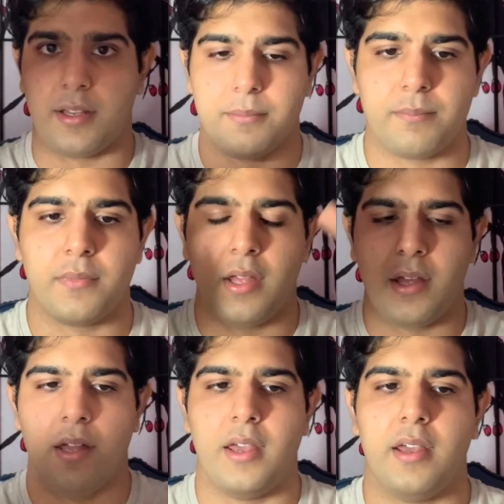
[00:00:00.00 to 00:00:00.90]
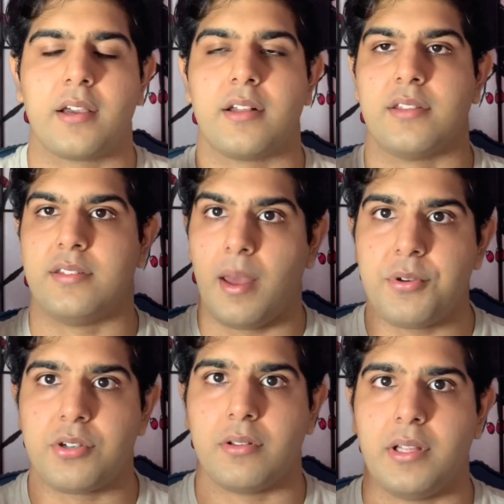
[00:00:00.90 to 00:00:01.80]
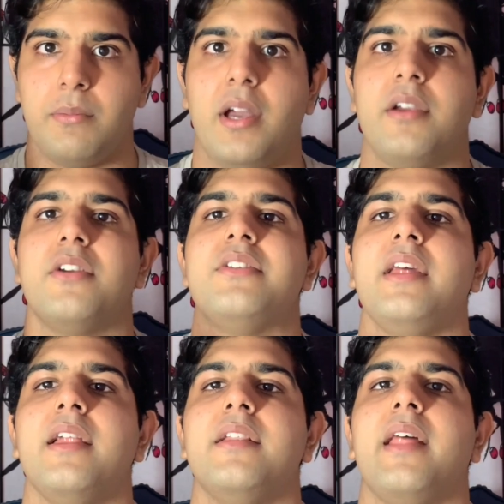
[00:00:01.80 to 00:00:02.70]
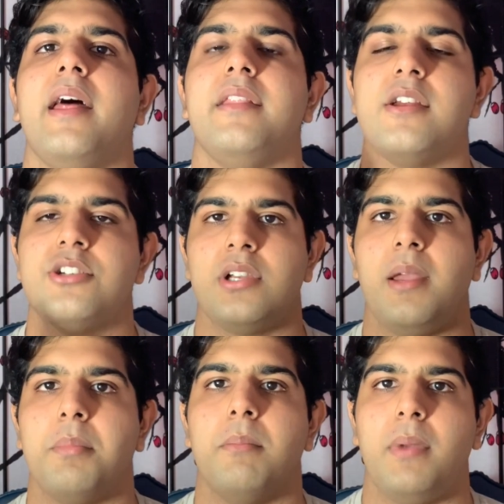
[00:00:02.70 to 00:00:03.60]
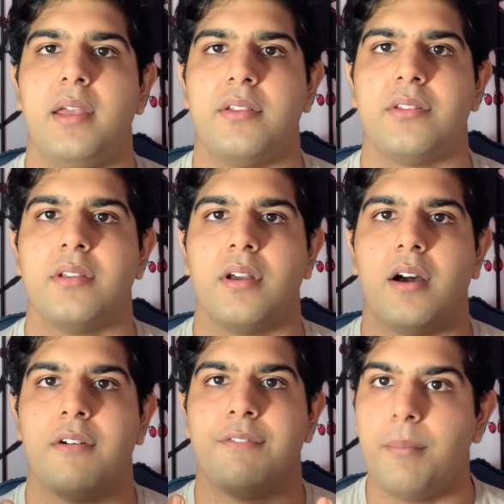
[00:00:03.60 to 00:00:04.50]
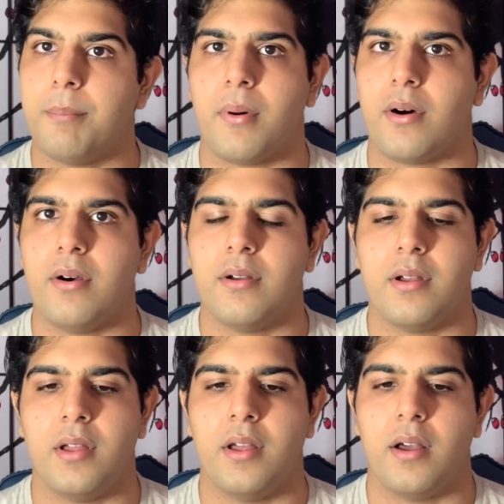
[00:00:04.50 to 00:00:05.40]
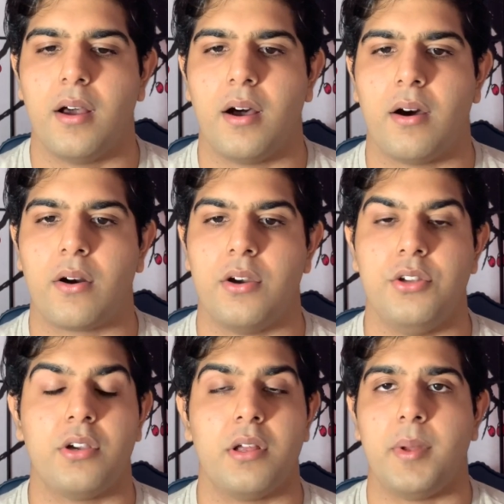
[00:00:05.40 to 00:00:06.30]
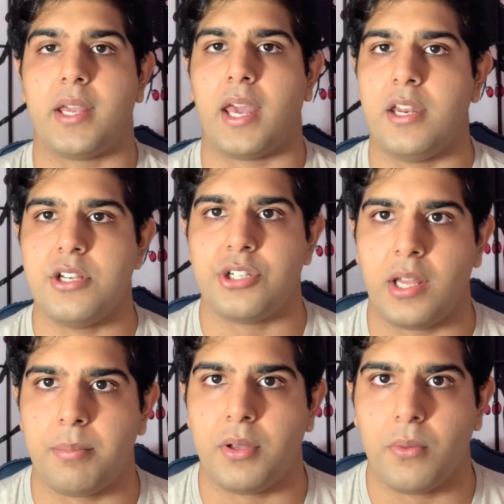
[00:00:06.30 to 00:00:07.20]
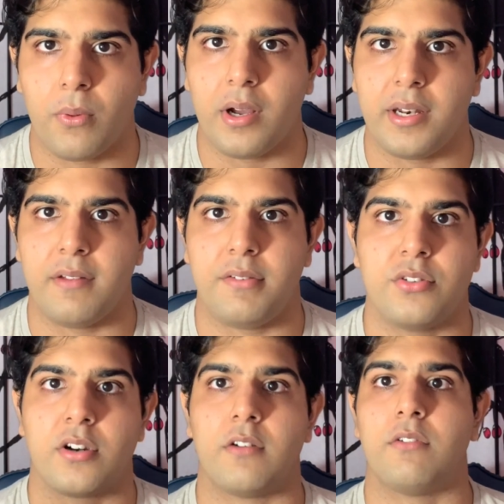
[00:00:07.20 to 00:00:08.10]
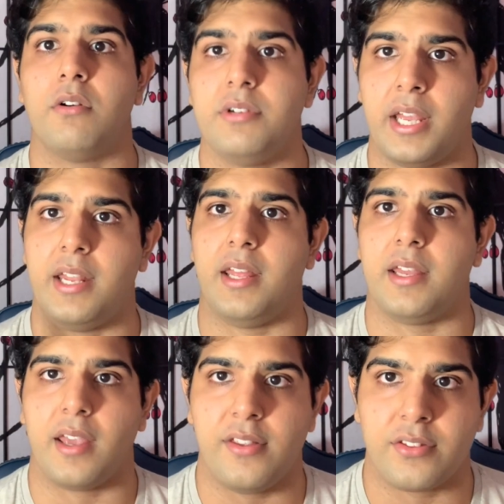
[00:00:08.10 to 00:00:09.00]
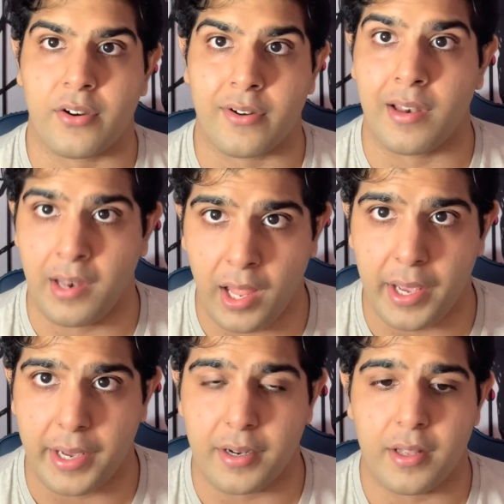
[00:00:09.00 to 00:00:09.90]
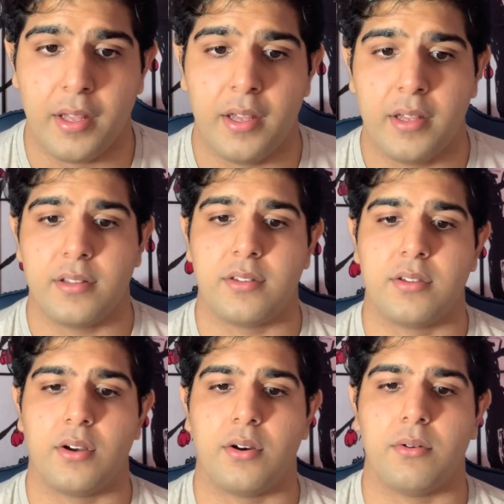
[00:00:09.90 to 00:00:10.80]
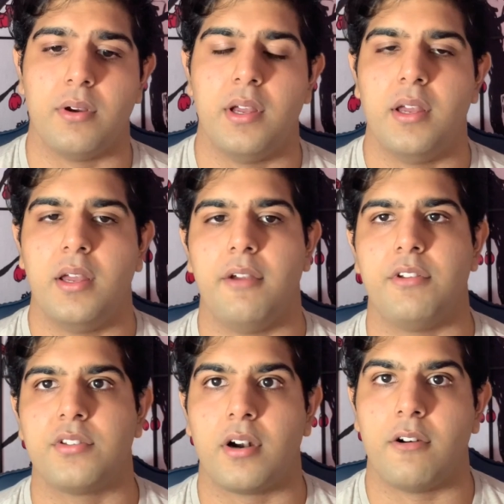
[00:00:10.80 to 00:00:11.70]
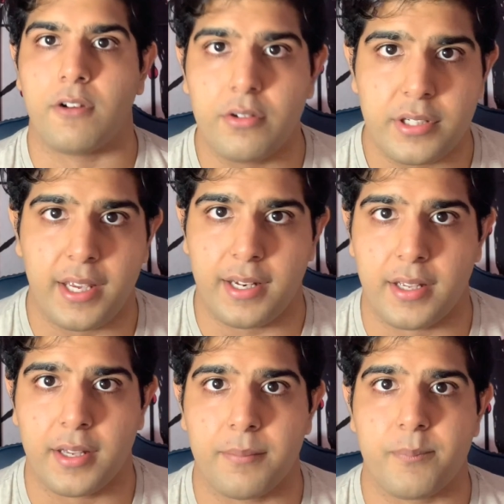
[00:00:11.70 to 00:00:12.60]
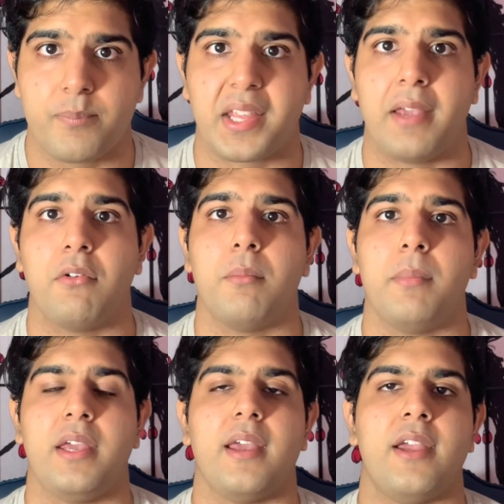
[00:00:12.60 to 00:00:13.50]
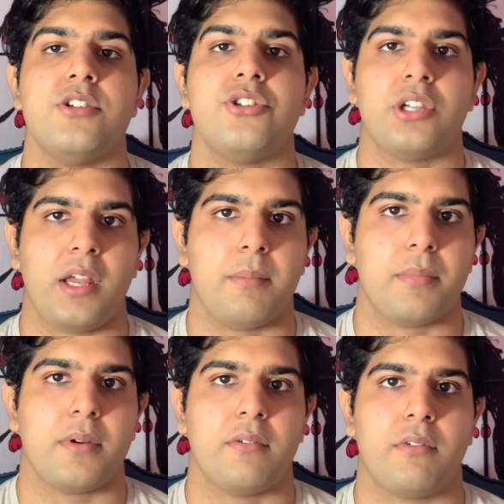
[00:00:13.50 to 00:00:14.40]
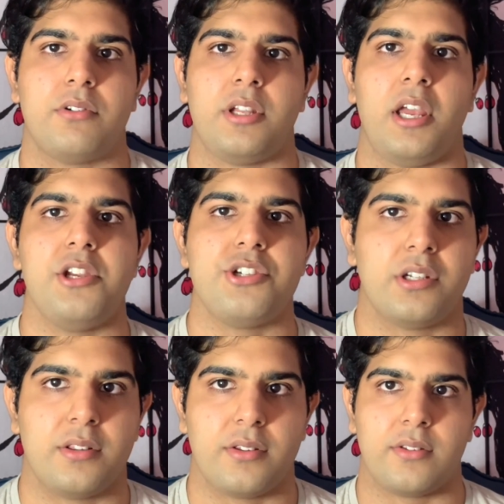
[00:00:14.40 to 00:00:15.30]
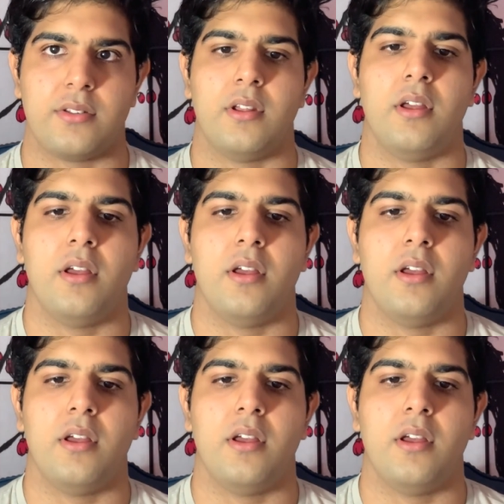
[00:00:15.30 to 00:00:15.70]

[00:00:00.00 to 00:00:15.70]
it. Conceptually, we understand that that shape makes a football, or you can make any shape you want if you start rotating a certain line. So if you start rotating it, it will make a shape. Rotations